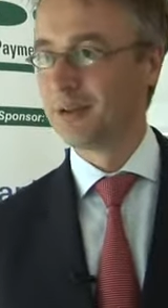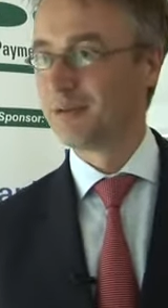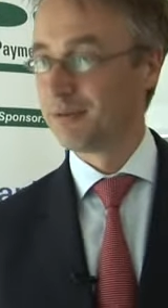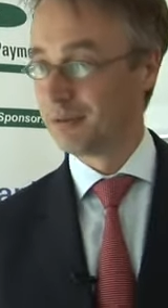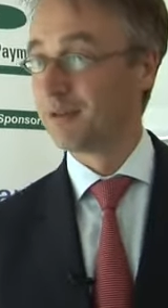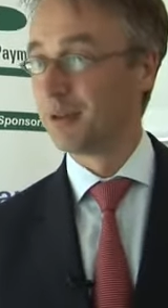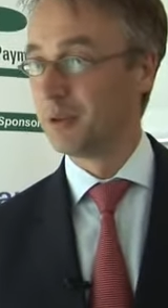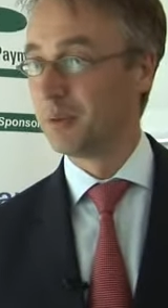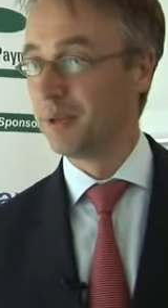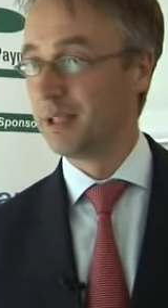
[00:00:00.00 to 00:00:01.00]
of the
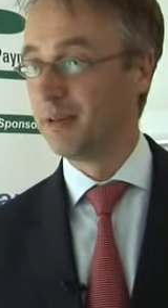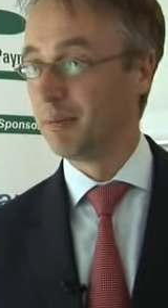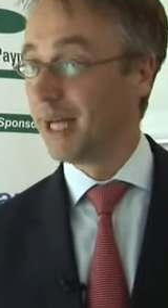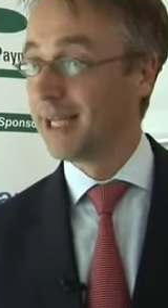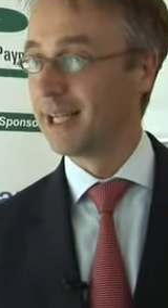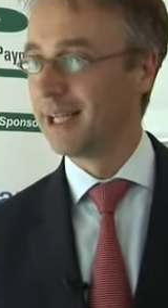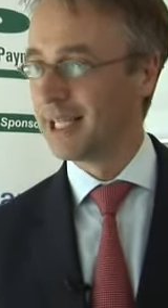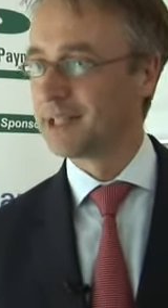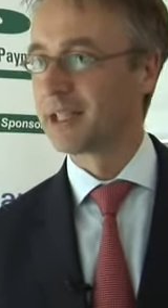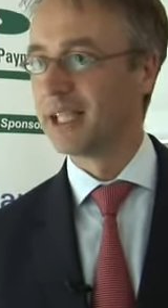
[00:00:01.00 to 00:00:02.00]
European banking
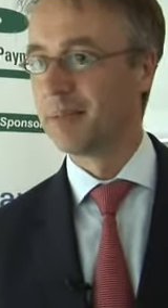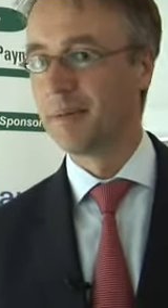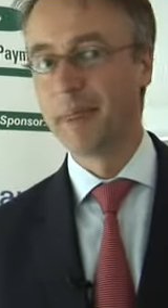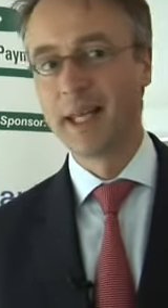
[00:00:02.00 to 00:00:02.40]
landscape.